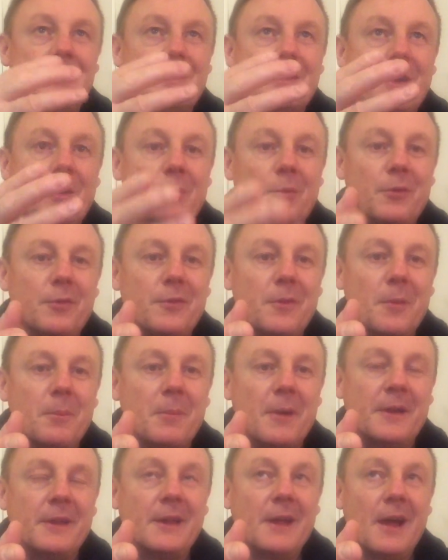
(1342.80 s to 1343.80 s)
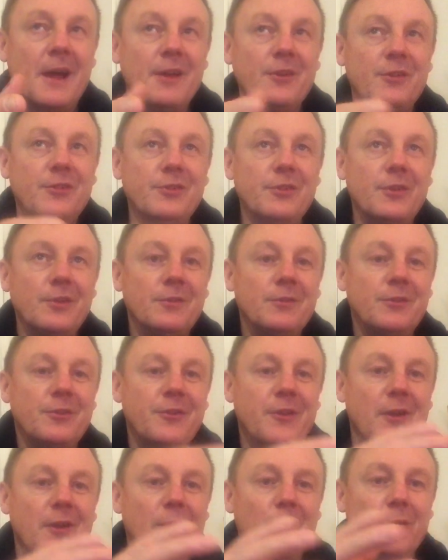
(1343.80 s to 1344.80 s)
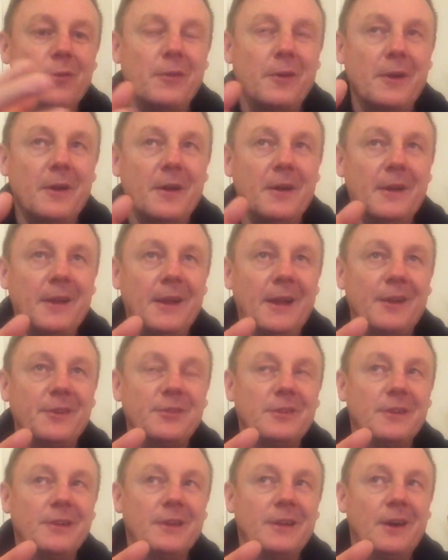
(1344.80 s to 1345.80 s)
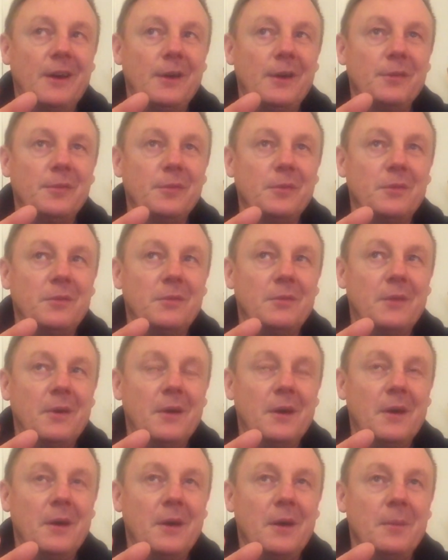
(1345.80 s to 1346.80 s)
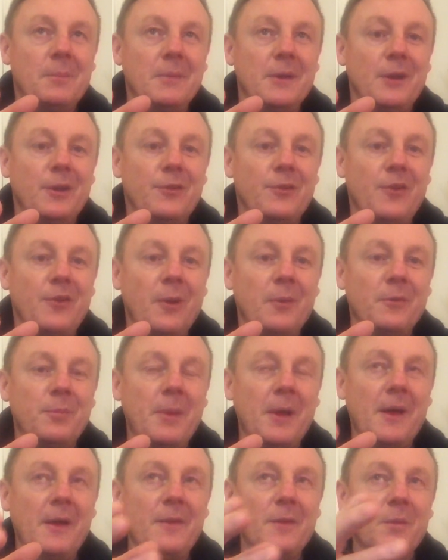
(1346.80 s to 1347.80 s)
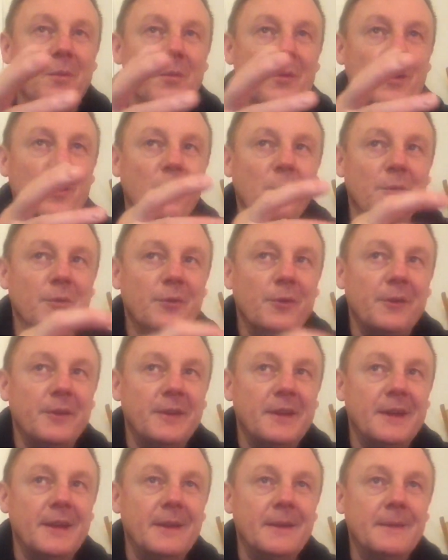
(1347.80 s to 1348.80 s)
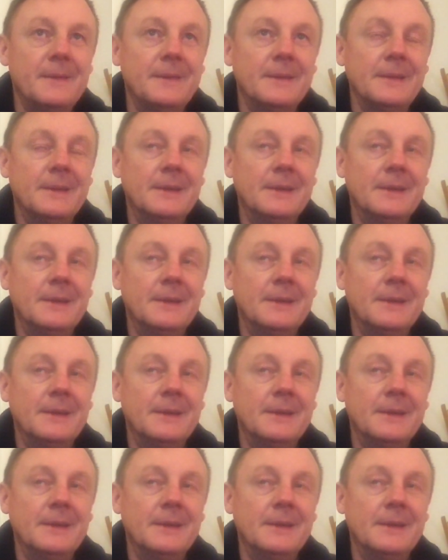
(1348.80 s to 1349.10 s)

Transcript: Come off the medication, still off it. And actually I feel a million times better than when I was on it.